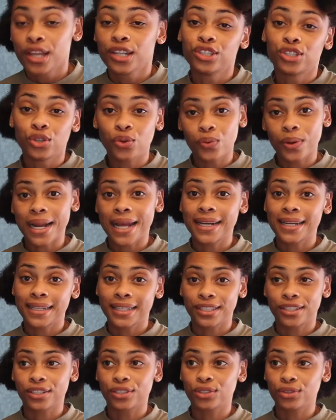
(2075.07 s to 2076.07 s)
do what I
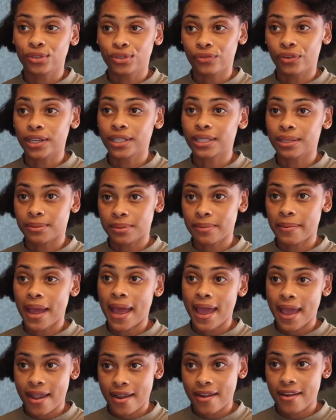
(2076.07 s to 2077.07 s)
needed to do for the tips of my
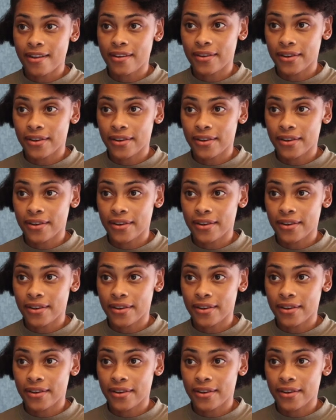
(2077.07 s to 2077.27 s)
hair.